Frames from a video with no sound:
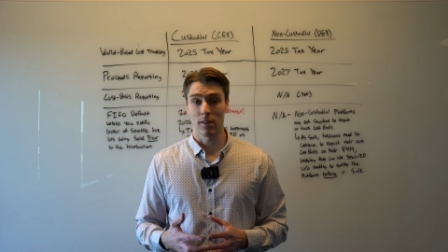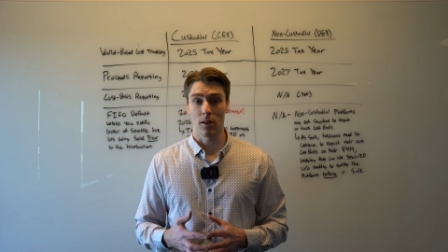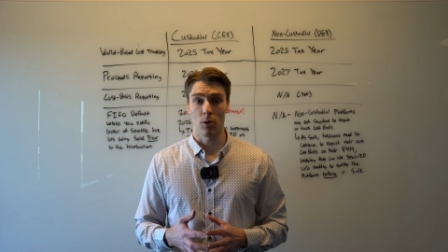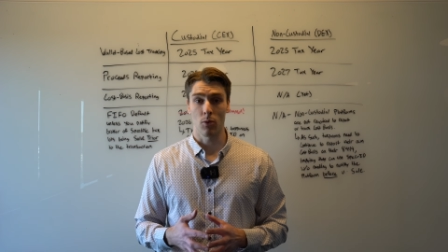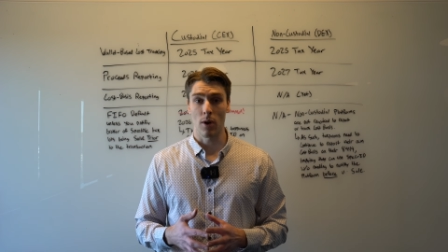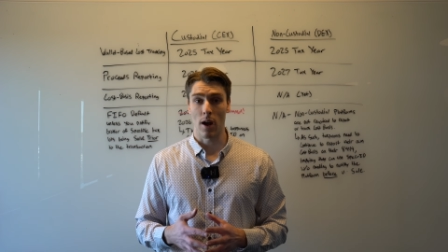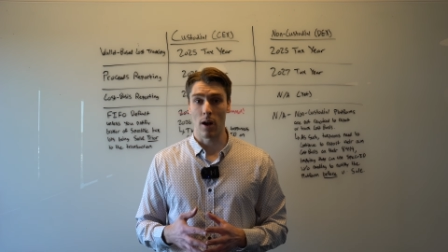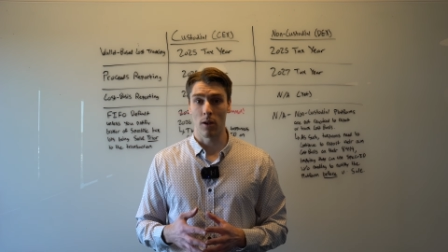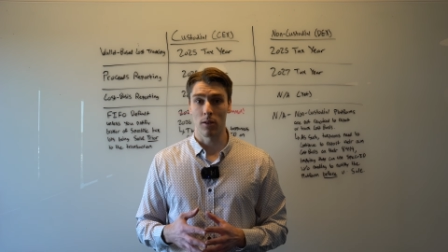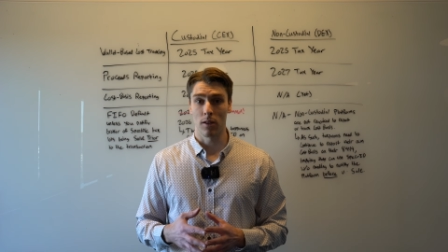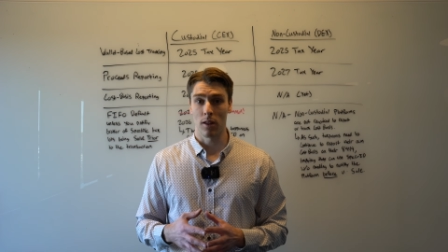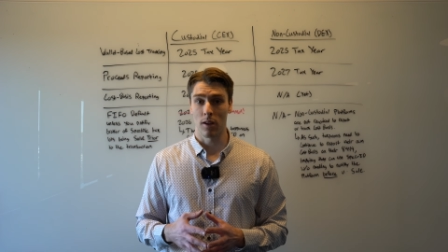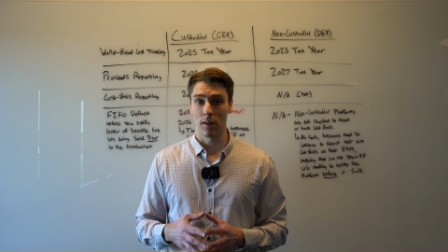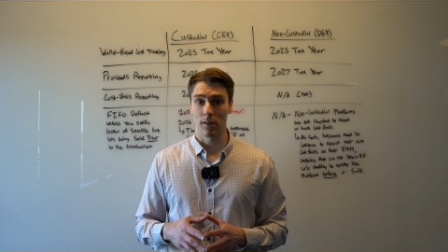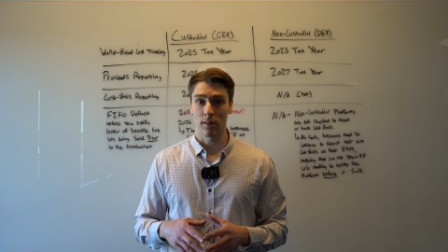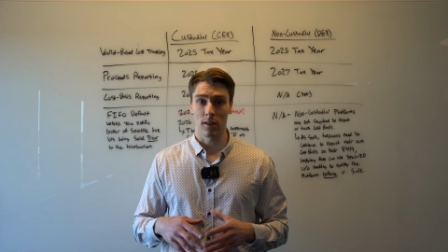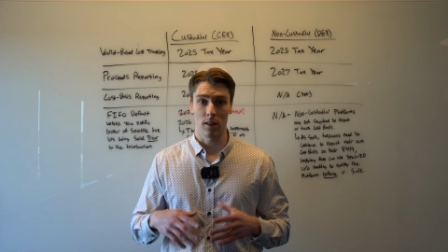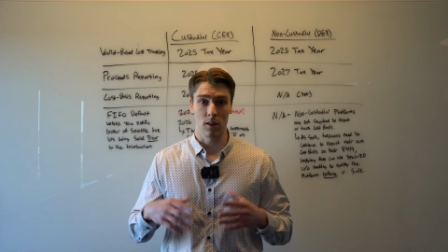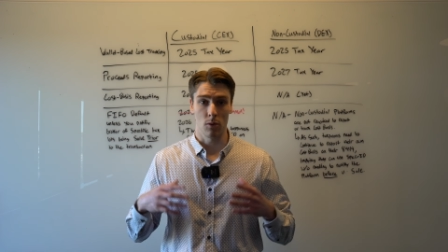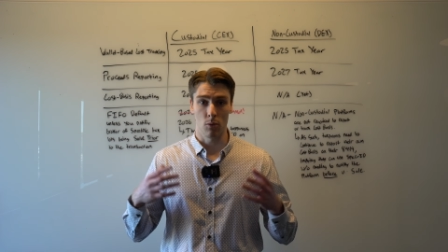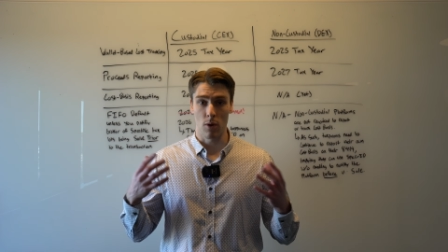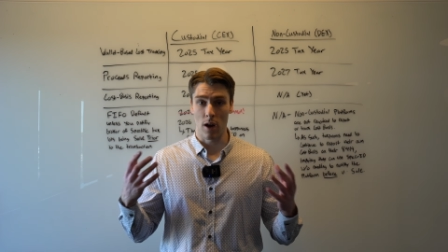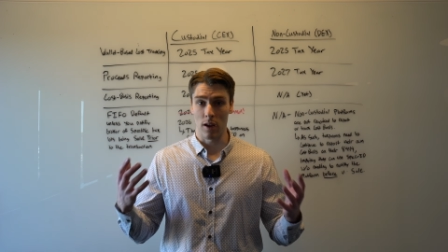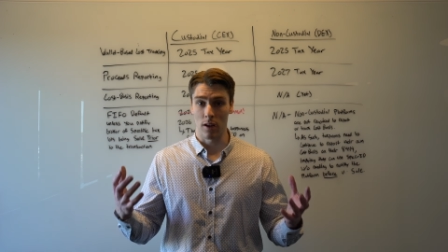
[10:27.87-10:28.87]
around this
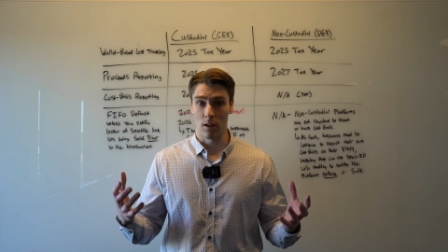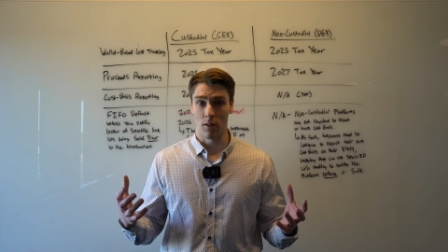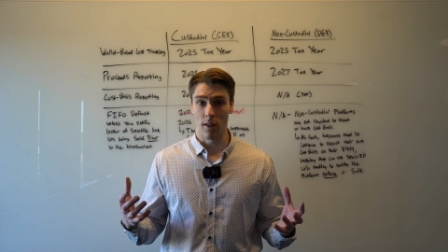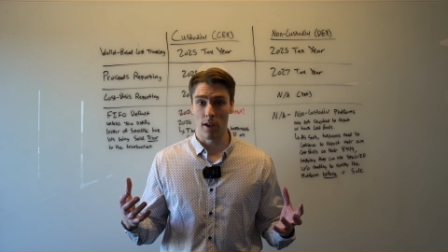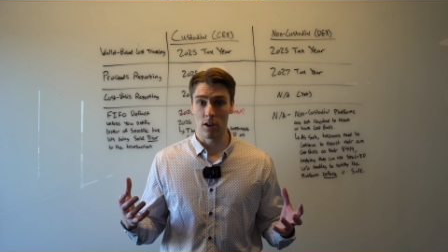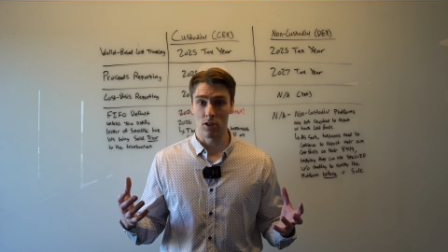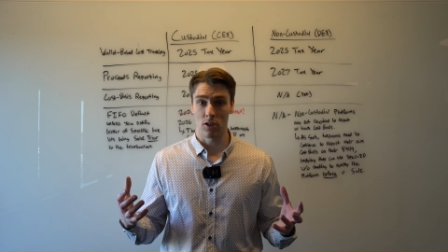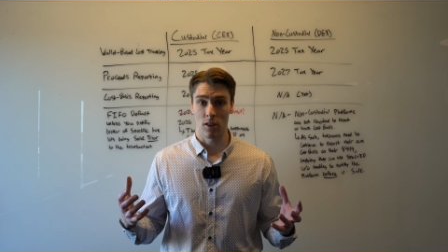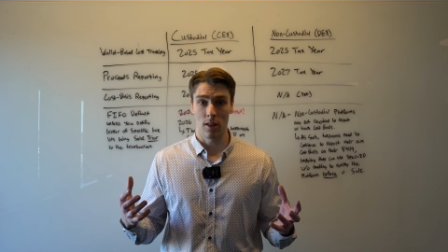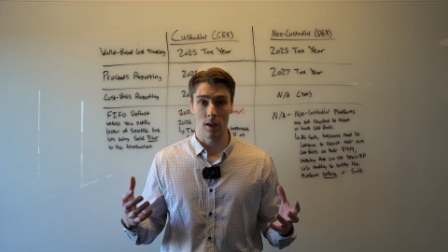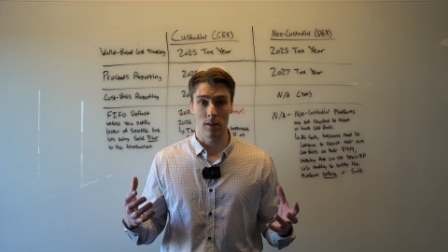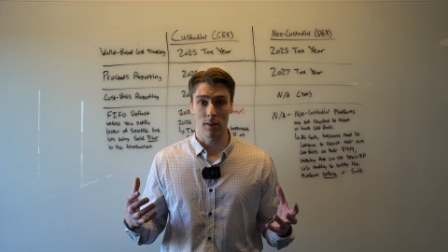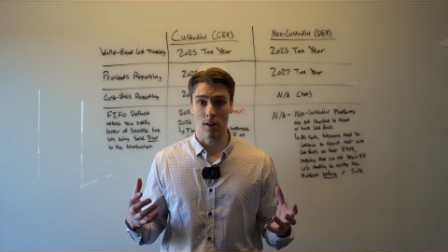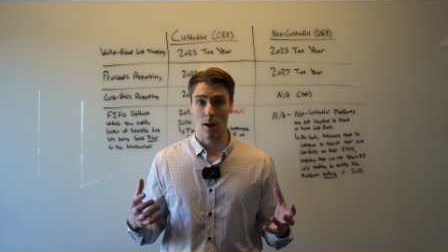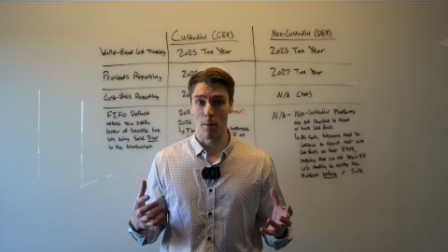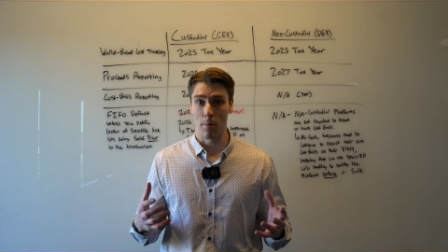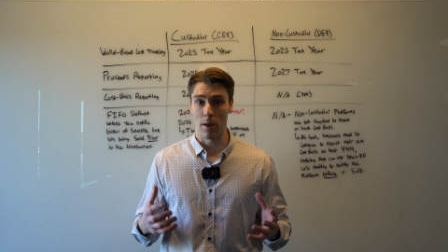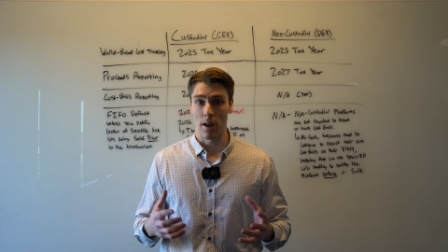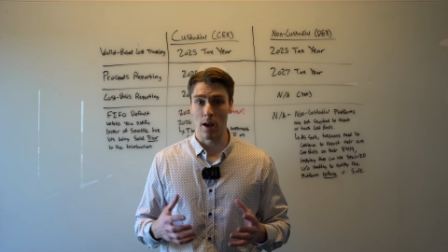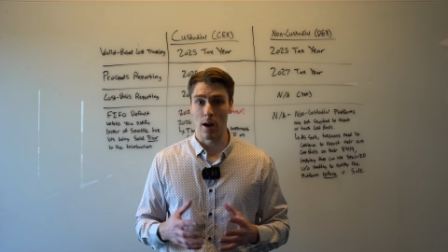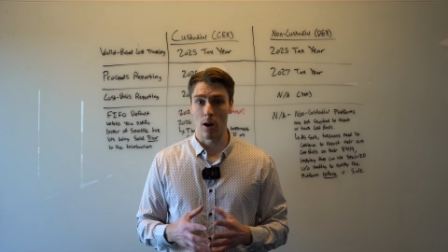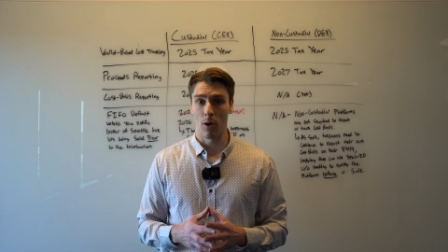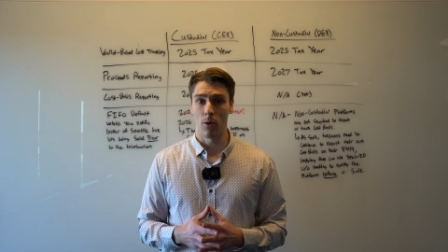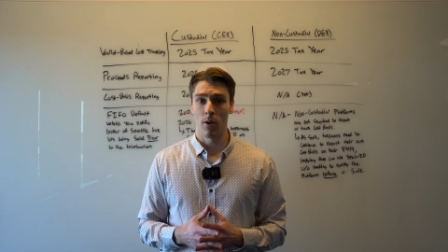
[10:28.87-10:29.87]
and the regulation that's
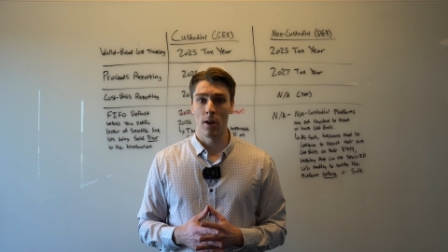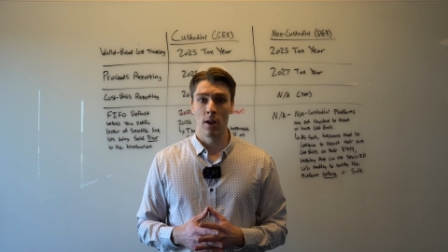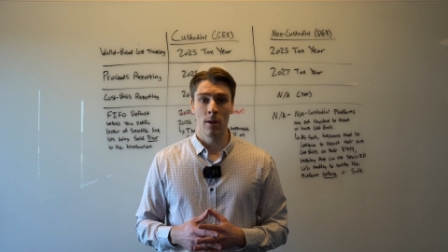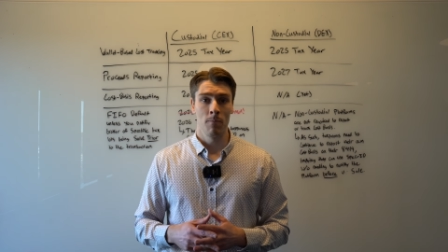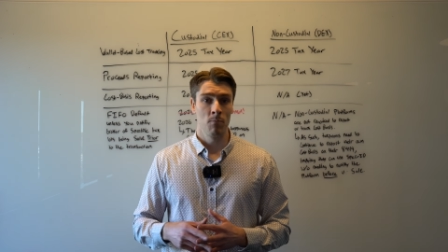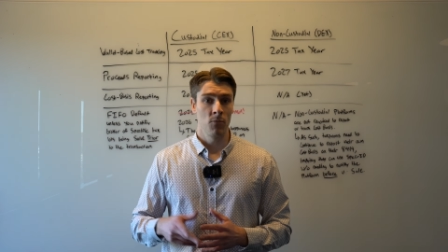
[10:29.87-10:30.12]
coming out,